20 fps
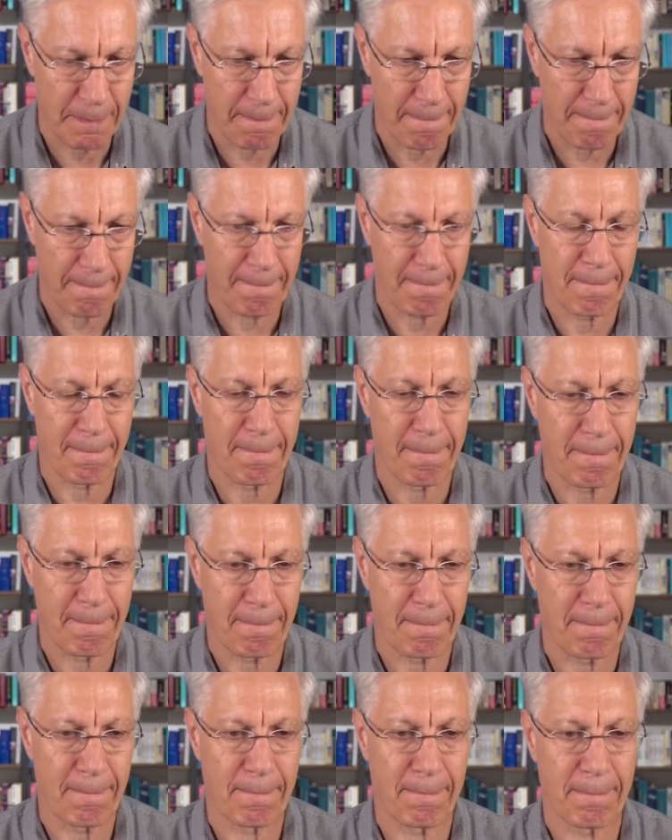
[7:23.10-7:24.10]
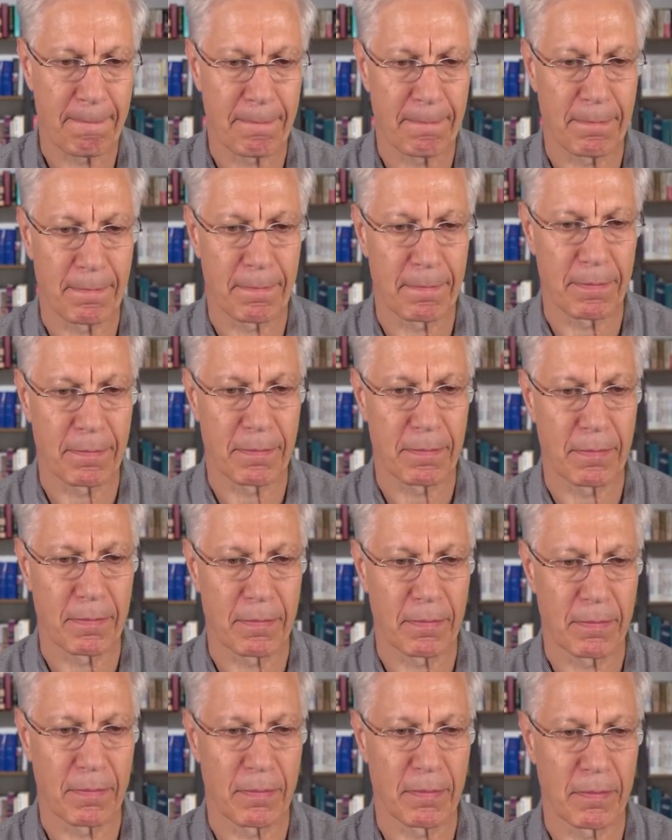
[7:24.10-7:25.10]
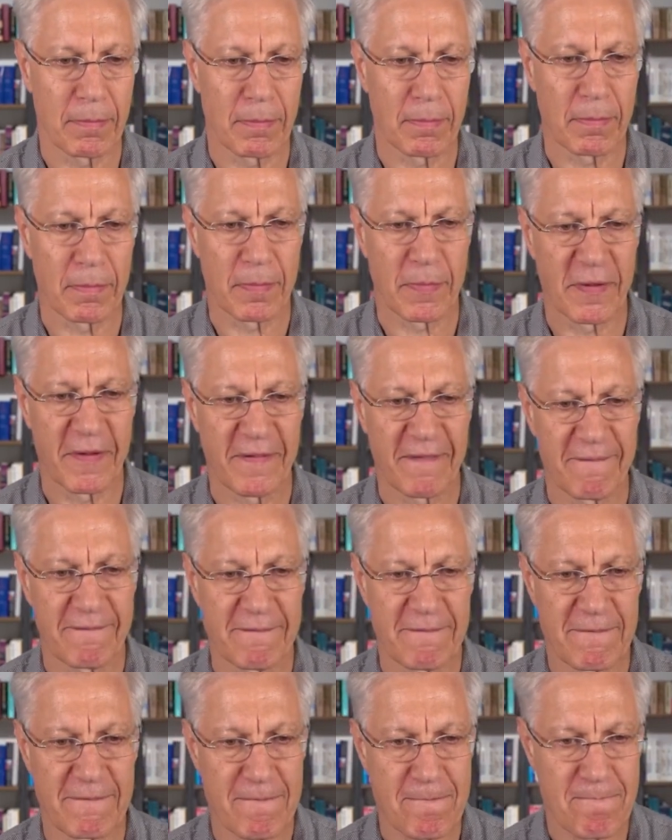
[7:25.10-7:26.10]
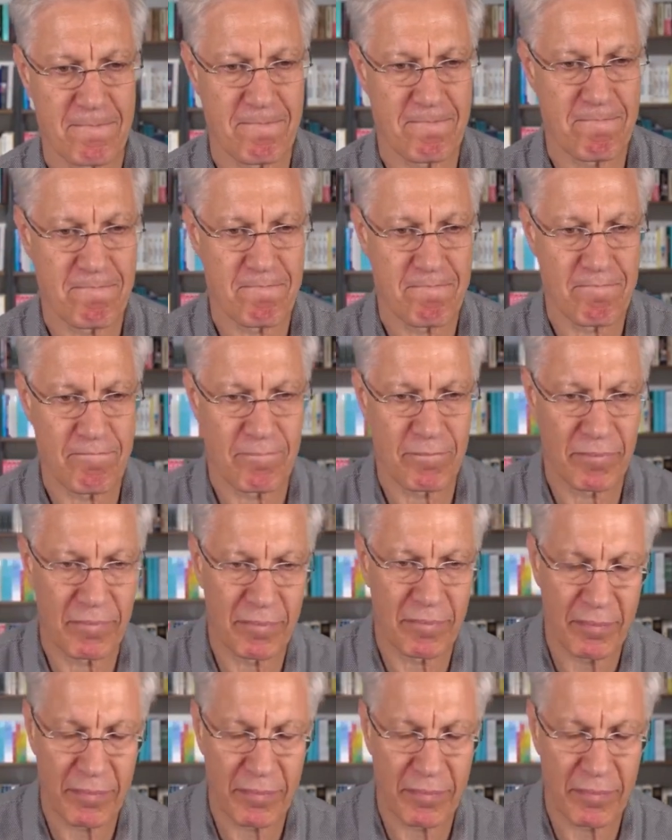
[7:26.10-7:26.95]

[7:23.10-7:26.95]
Nothing is said.